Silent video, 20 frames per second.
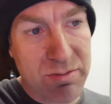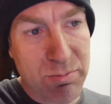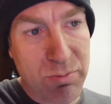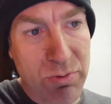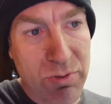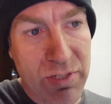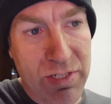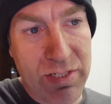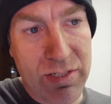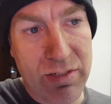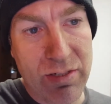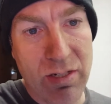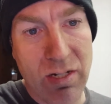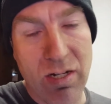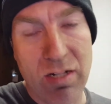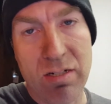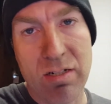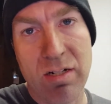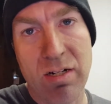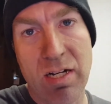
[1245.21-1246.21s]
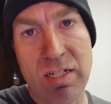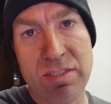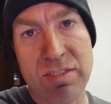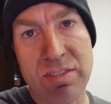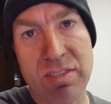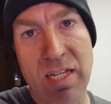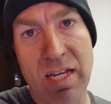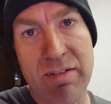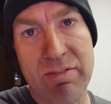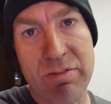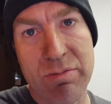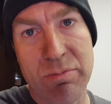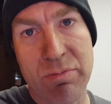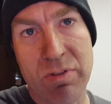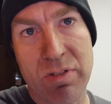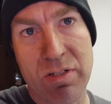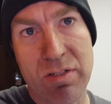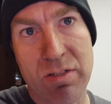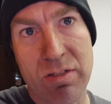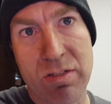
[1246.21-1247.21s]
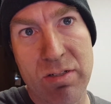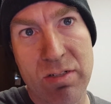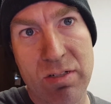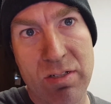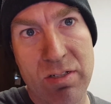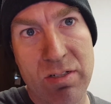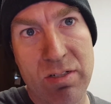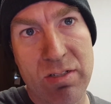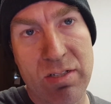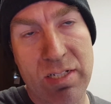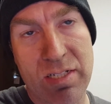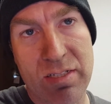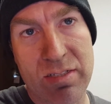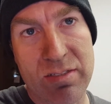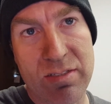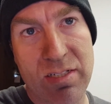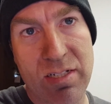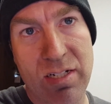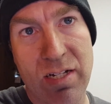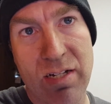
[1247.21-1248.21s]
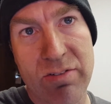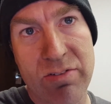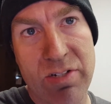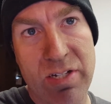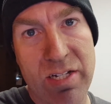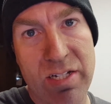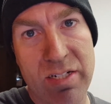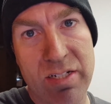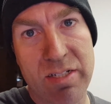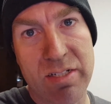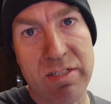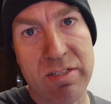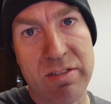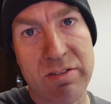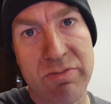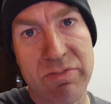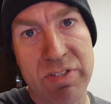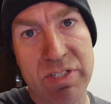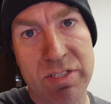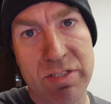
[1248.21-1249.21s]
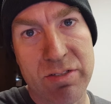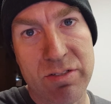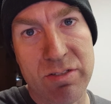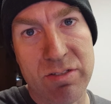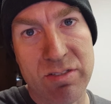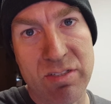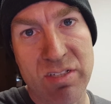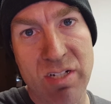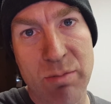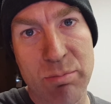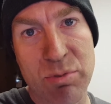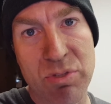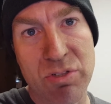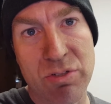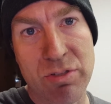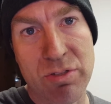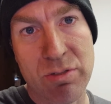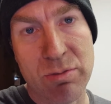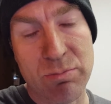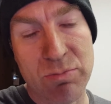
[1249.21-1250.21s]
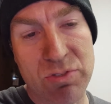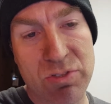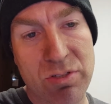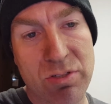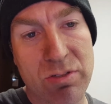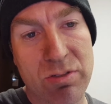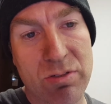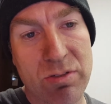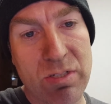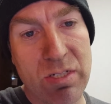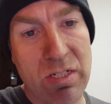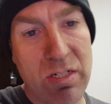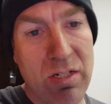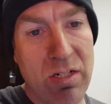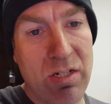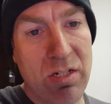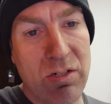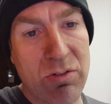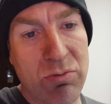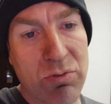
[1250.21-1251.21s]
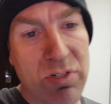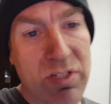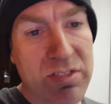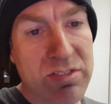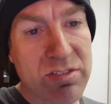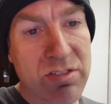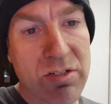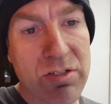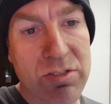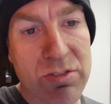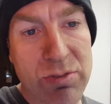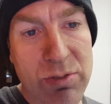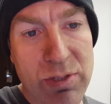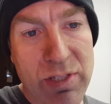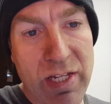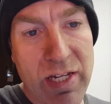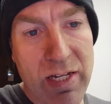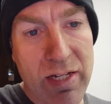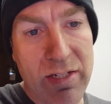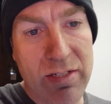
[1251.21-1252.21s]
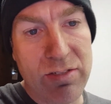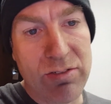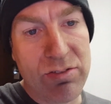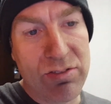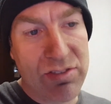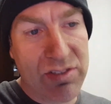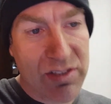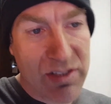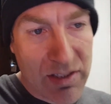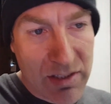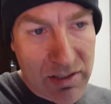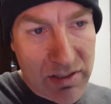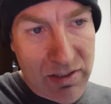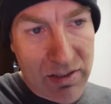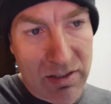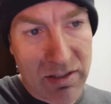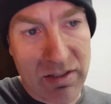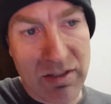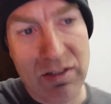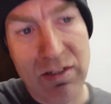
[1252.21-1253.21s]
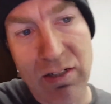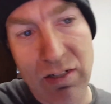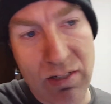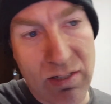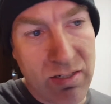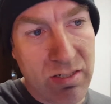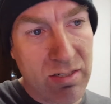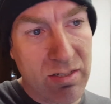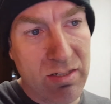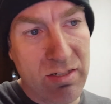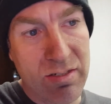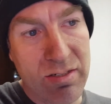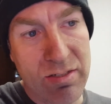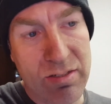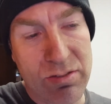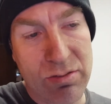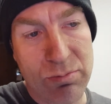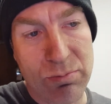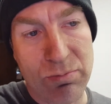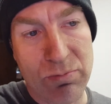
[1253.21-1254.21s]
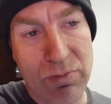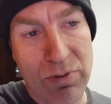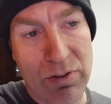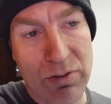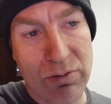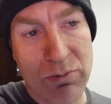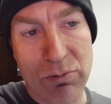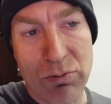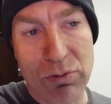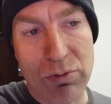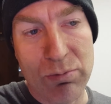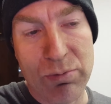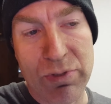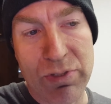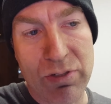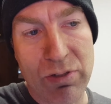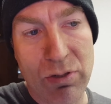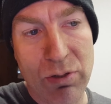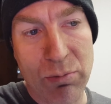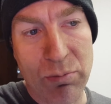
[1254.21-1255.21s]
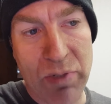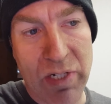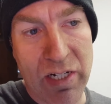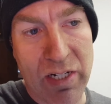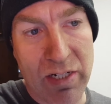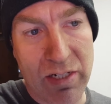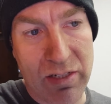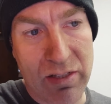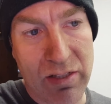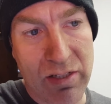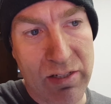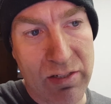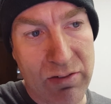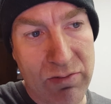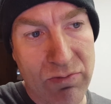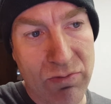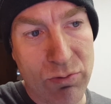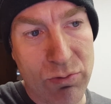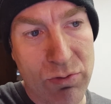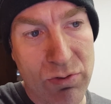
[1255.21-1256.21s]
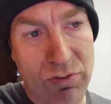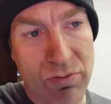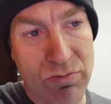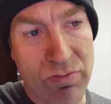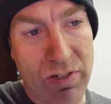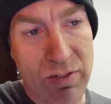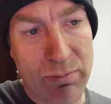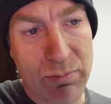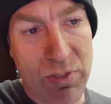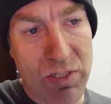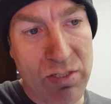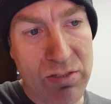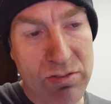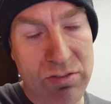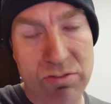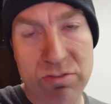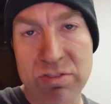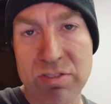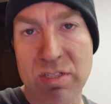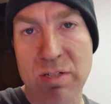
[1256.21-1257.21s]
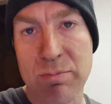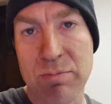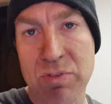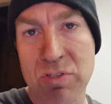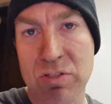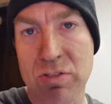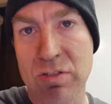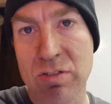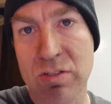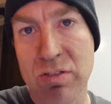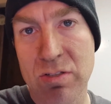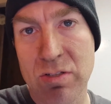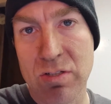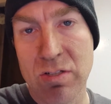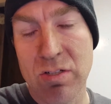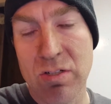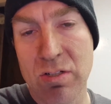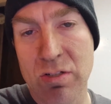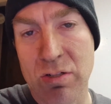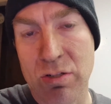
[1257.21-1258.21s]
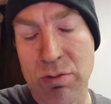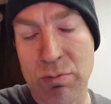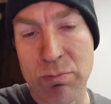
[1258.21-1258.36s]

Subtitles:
up to this point. I just haven't, like I said, I haven't edited the videos and uploaded them. So when I start doing that, you'll see we'll be going back like 4 or 5 months or something,